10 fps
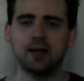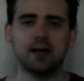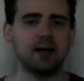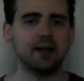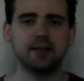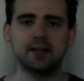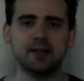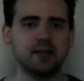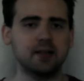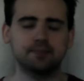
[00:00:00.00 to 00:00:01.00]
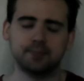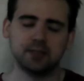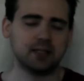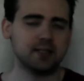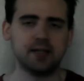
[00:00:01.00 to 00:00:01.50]
I think
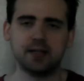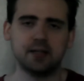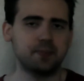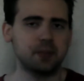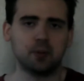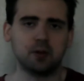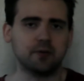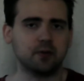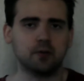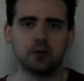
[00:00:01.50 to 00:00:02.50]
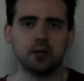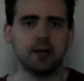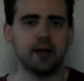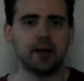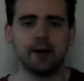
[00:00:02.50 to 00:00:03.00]
like I said, he'd be perfect for it.
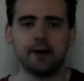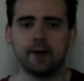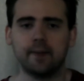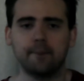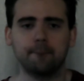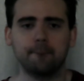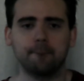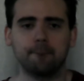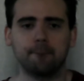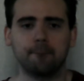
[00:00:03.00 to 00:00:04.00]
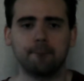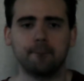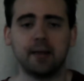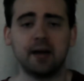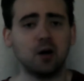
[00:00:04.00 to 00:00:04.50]
And
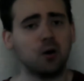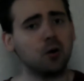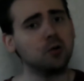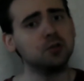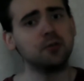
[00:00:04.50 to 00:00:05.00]
I also